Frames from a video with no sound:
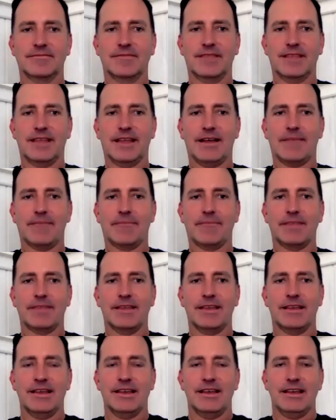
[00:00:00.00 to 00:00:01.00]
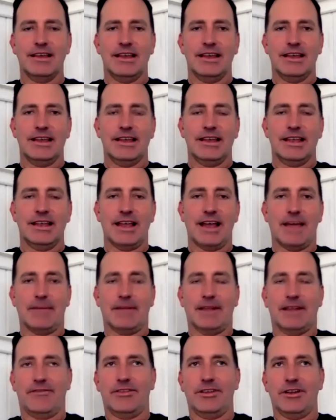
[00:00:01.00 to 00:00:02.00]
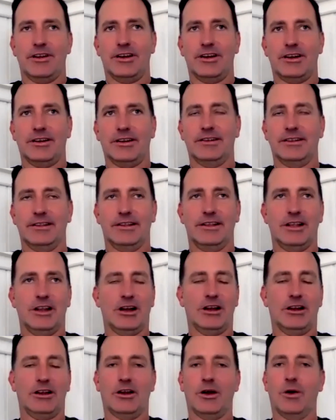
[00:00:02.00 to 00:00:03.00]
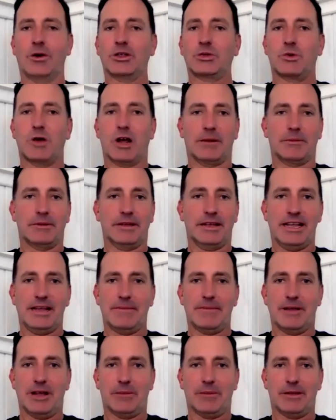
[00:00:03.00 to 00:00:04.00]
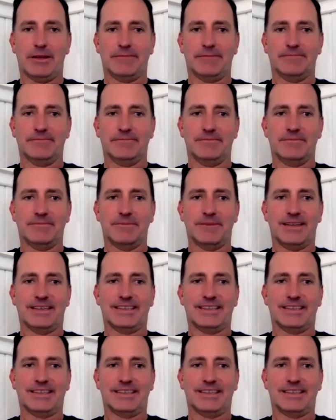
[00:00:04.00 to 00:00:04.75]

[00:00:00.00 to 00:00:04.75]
Yeah. Yeah. I mean, if you're always welcome to email me, but,